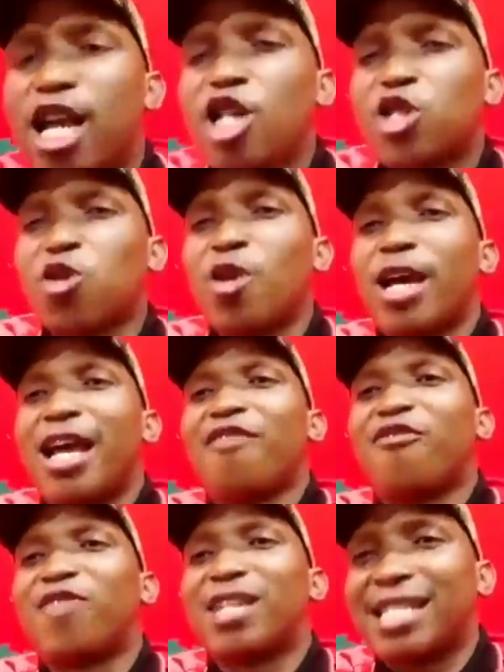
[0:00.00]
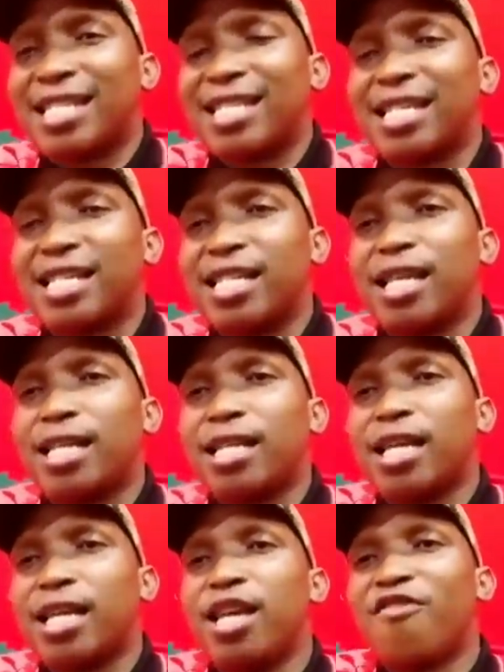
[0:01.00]
So every decision that
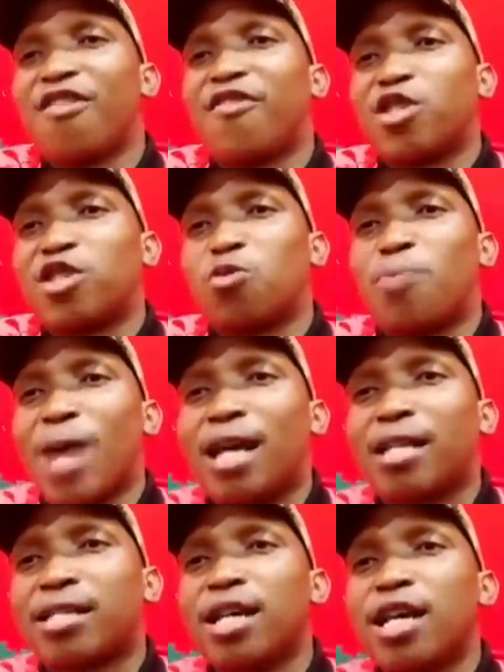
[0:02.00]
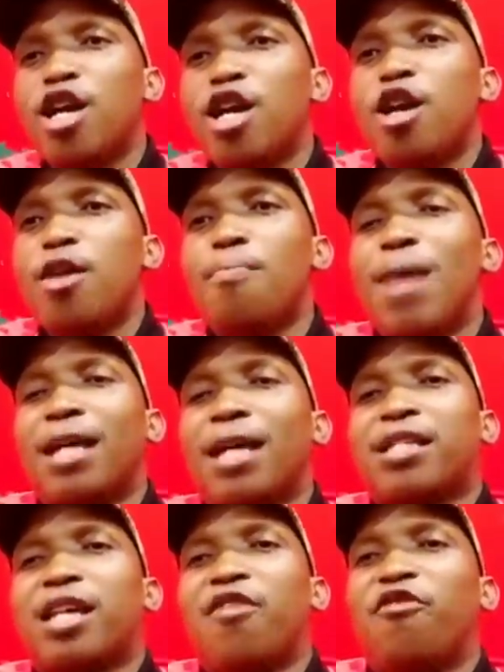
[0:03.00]
the EFF has to pass
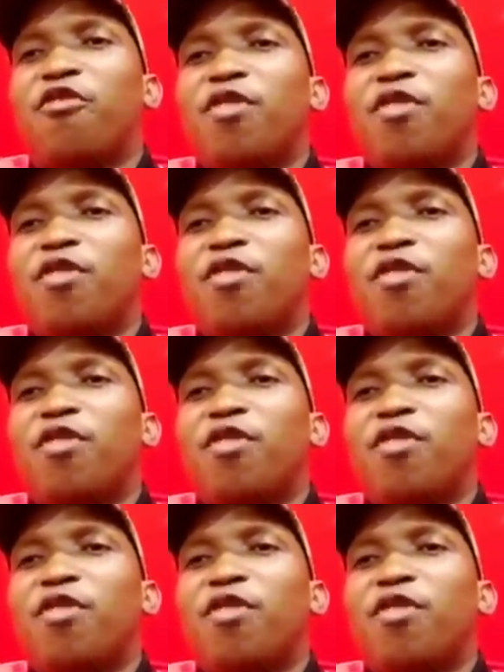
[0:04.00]
must have